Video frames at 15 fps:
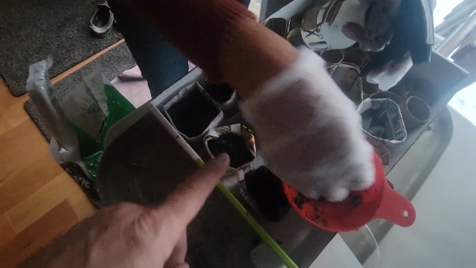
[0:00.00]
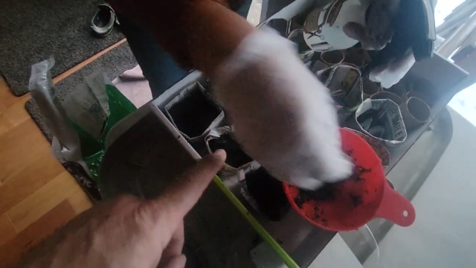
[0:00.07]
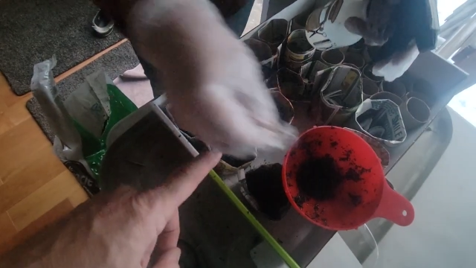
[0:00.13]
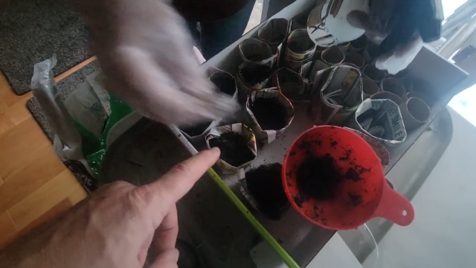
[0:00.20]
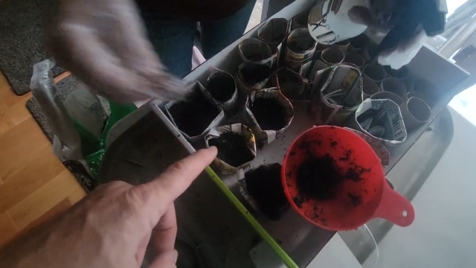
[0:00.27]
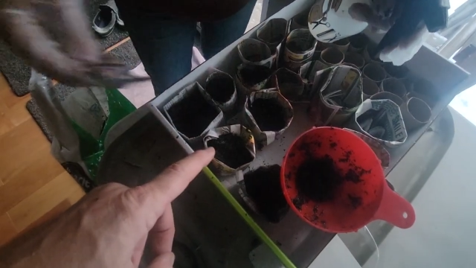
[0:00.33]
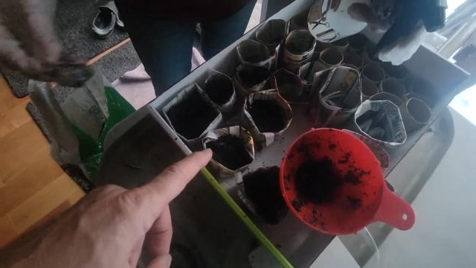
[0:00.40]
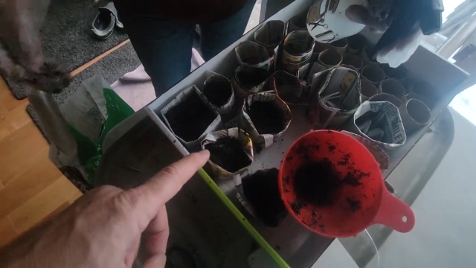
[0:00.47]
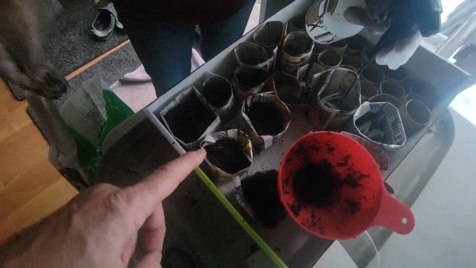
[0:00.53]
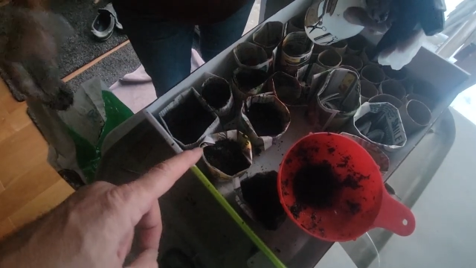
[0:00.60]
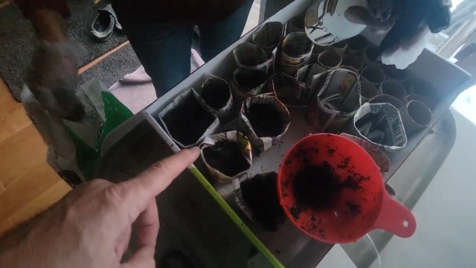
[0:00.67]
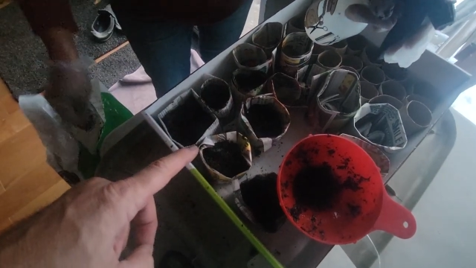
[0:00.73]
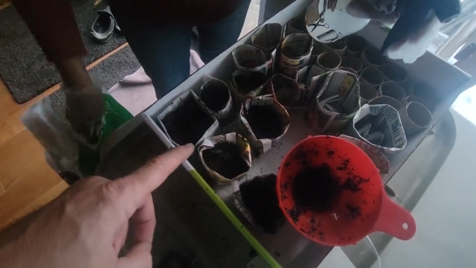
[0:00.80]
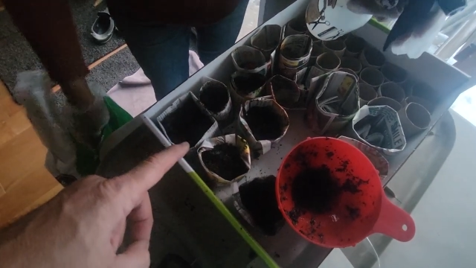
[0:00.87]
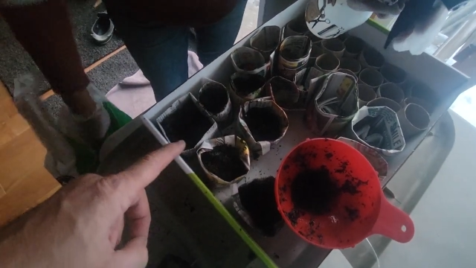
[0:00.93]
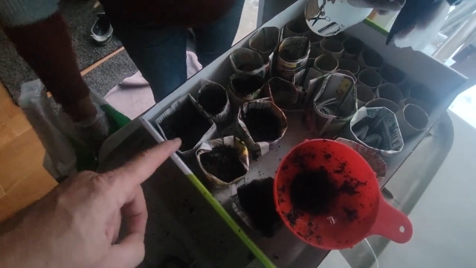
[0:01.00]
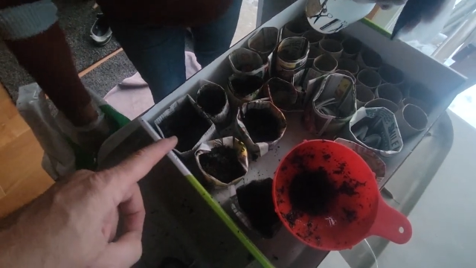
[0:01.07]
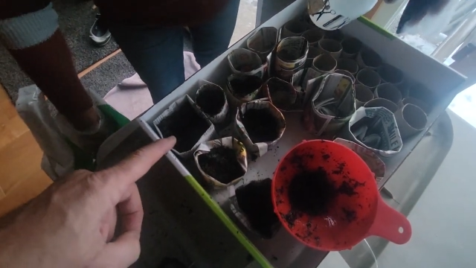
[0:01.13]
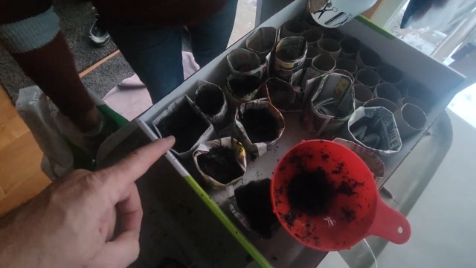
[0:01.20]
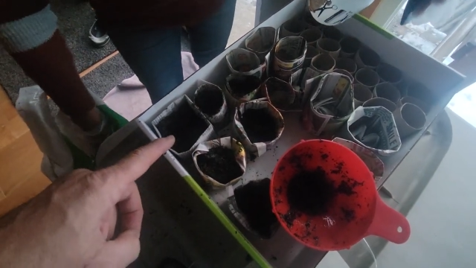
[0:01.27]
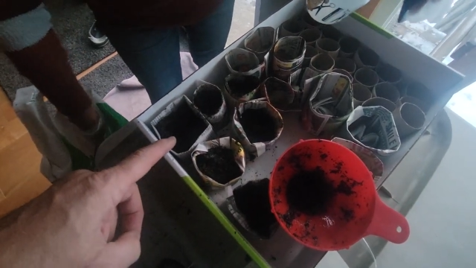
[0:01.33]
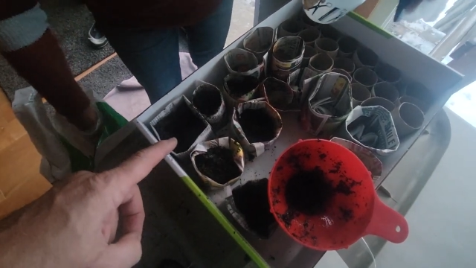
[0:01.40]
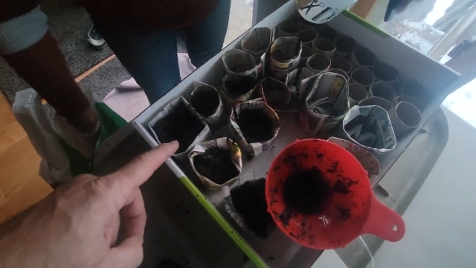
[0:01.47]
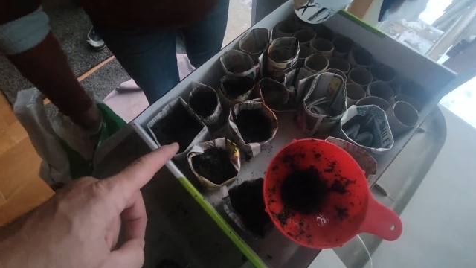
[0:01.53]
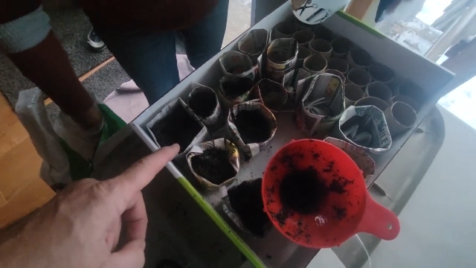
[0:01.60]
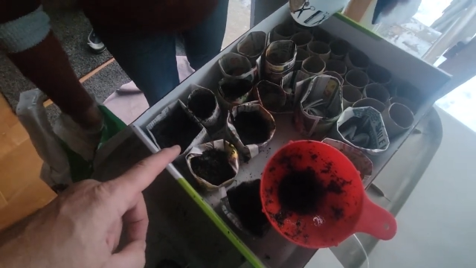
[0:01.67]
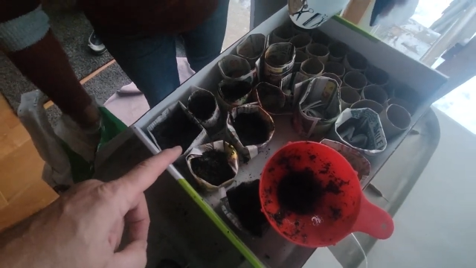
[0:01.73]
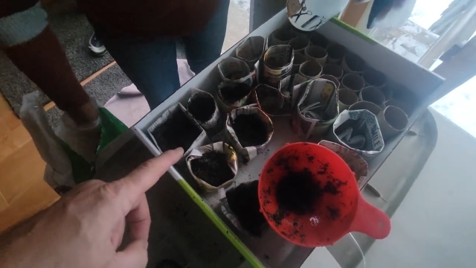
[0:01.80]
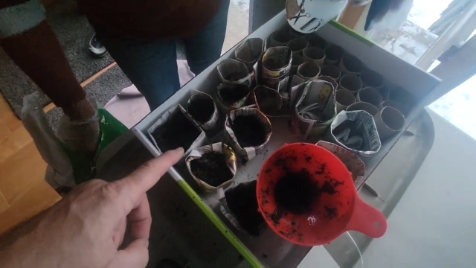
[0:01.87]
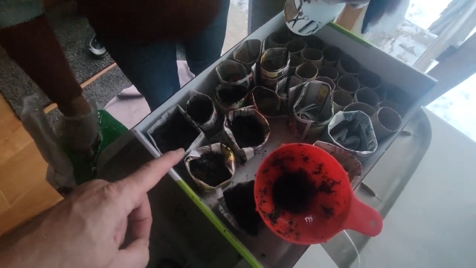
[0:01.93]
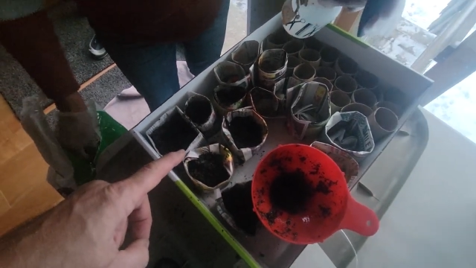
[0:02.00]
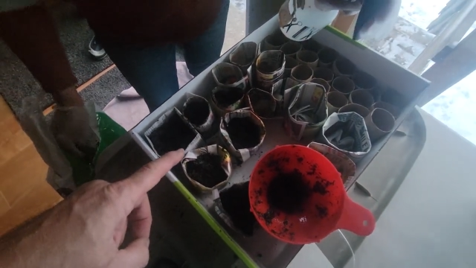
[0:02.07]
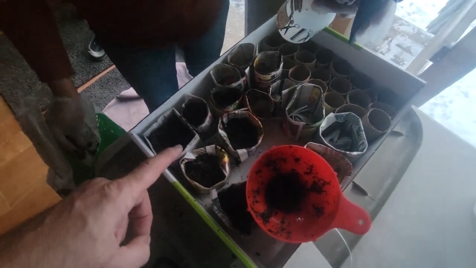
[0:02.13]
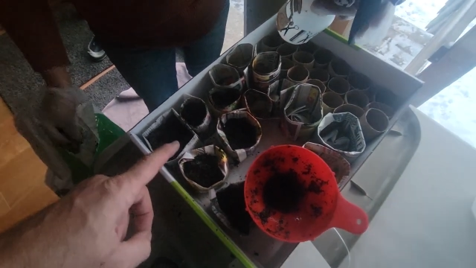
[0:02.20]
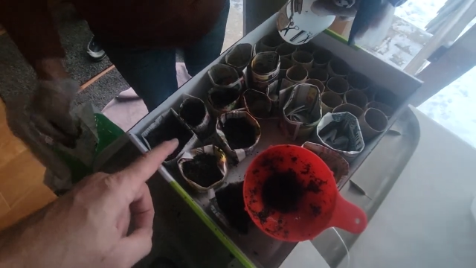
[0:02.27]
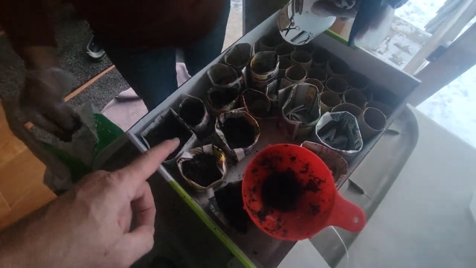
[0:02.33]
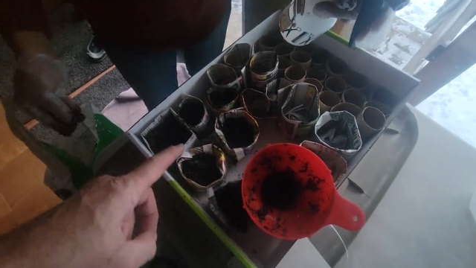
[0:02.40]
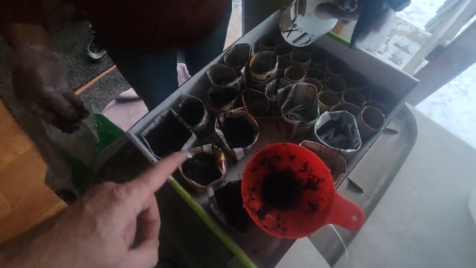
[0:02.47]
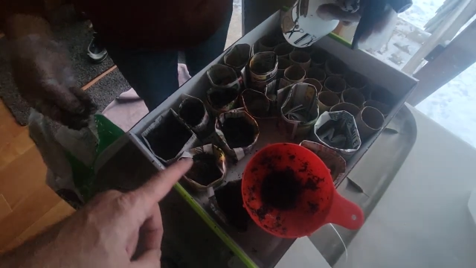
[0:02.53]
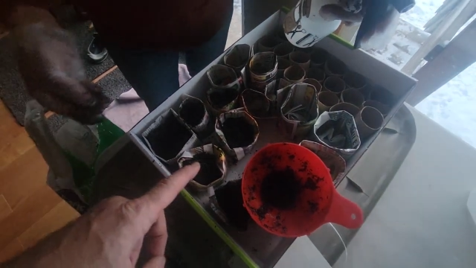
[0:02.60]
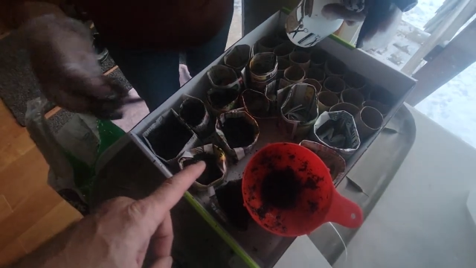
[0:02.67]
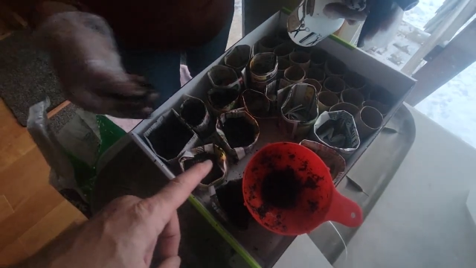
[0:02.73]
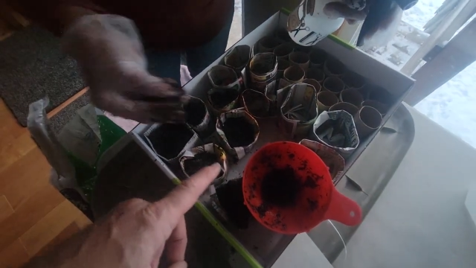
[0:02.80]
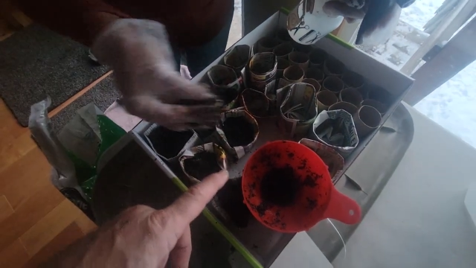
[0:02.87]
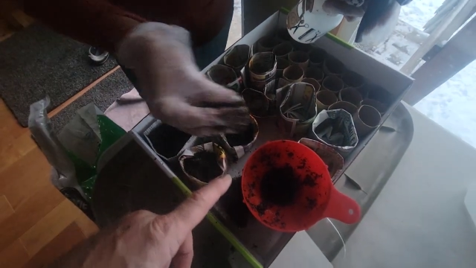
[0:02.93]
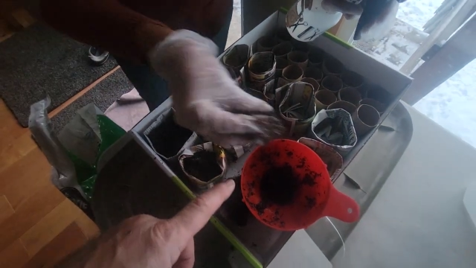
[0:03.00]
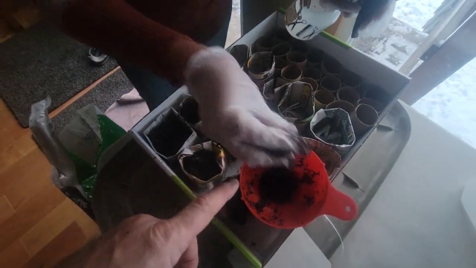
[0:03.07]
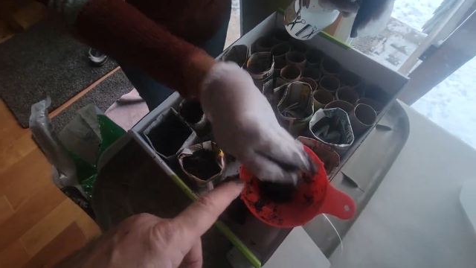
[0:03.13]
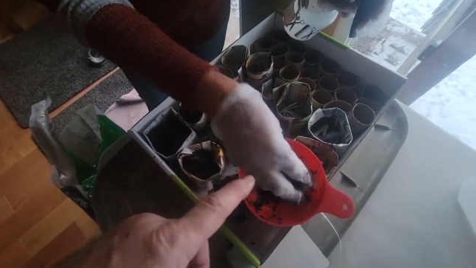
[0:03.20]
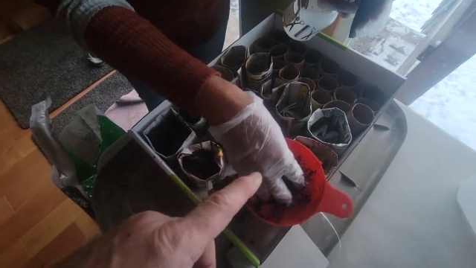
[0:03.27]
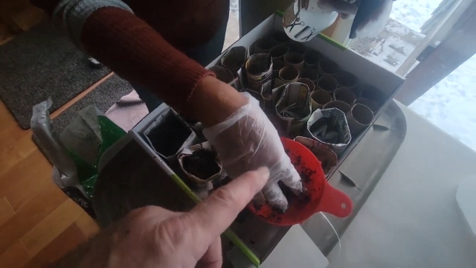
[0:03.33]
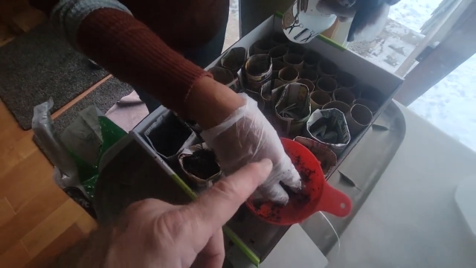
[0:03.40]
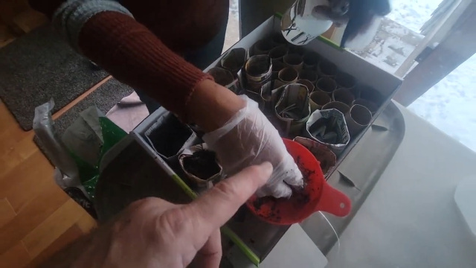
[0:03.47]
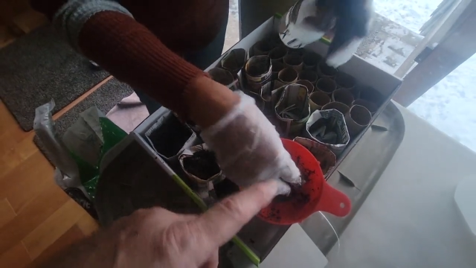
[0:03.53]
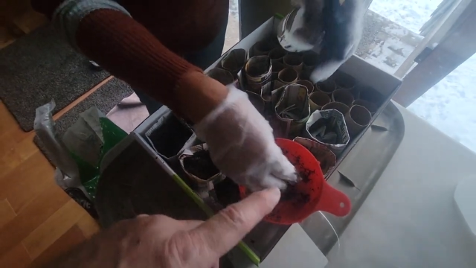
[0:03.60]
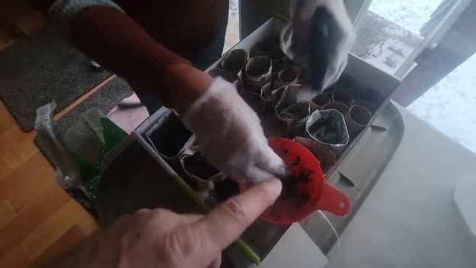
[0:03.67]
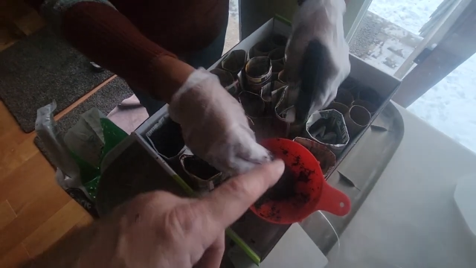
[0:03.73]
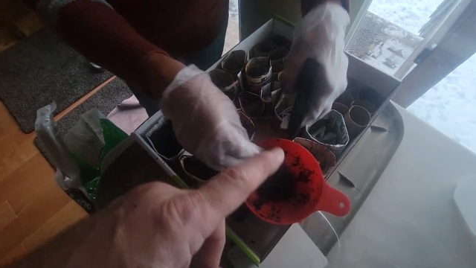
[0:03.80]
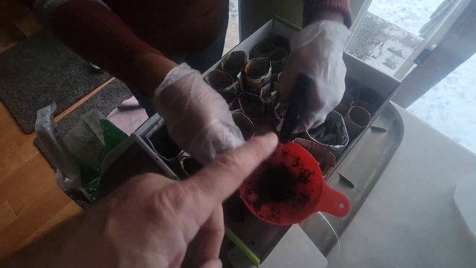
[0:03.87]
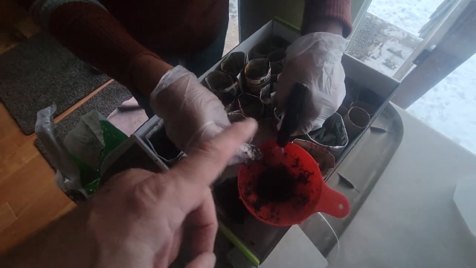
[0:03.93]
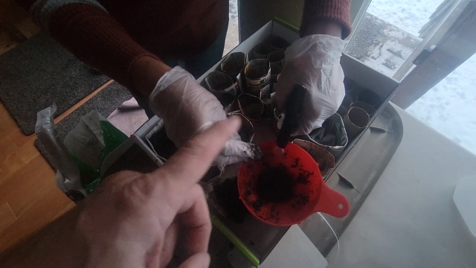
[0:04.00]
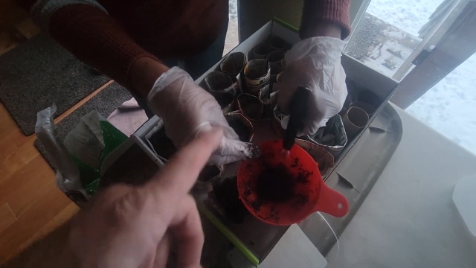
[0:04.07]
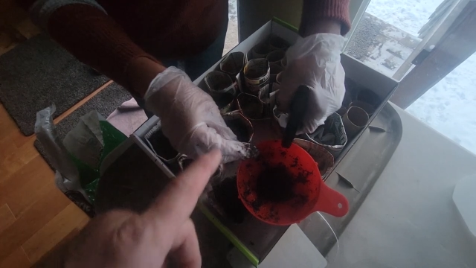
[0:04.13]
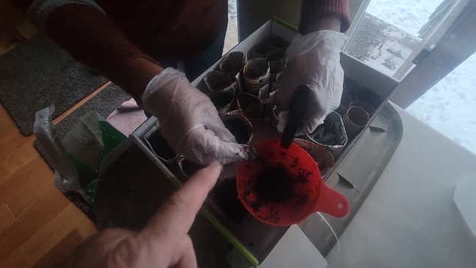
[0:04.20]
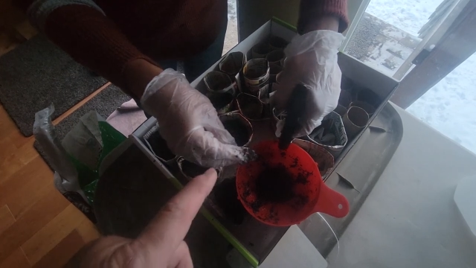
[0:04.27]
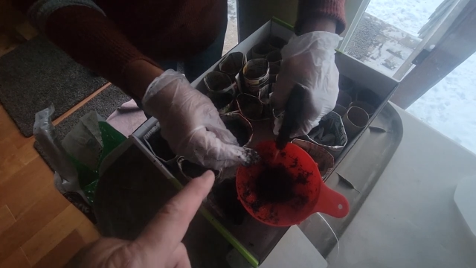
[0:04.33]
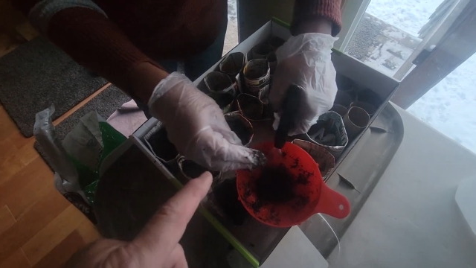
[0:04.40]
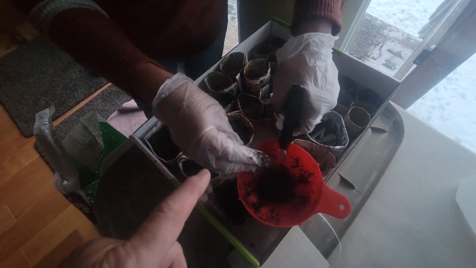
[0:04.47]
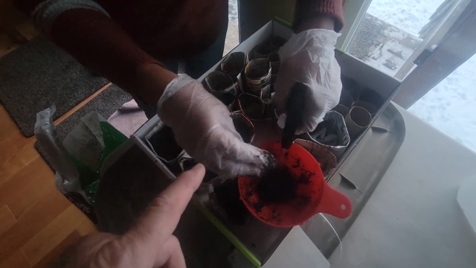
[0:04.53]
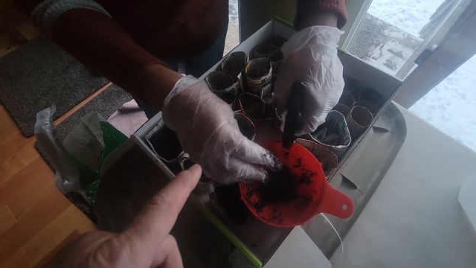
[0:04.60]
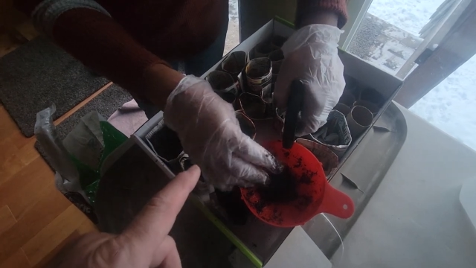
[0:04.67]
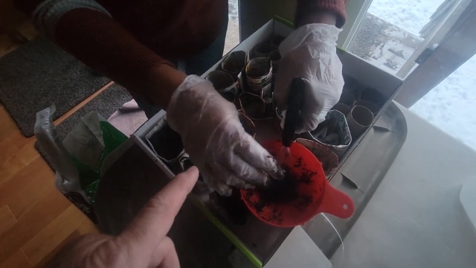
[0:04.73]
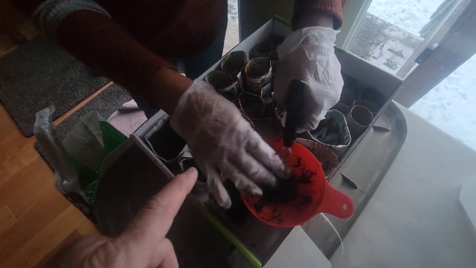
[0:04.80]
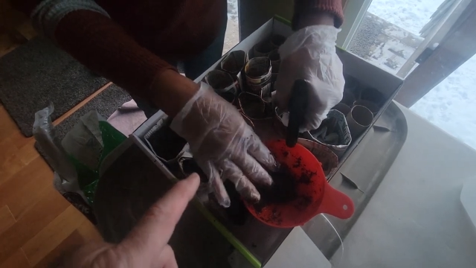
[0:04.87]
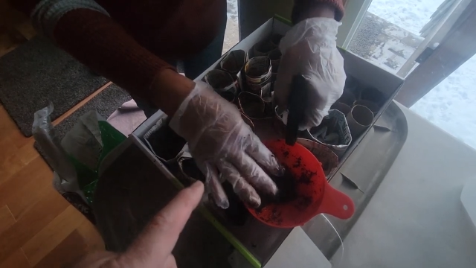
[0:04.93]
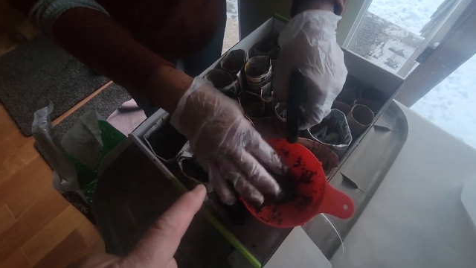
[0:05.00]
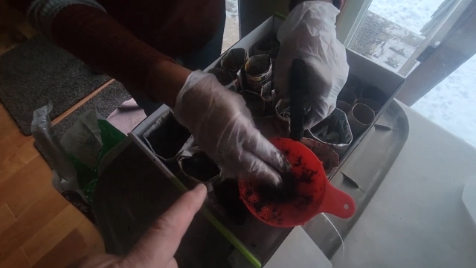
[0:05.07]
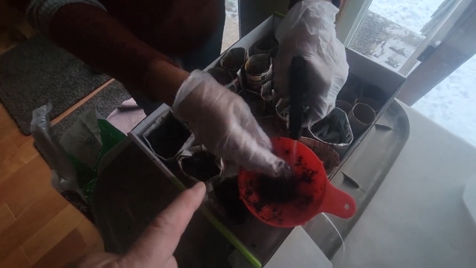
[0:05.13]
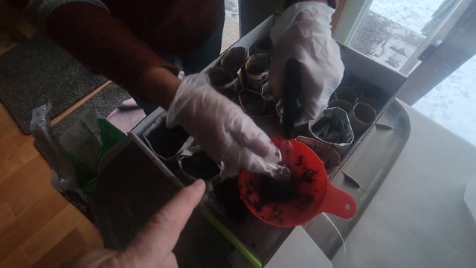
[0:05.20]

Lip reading: Nobody's mouth can be seen.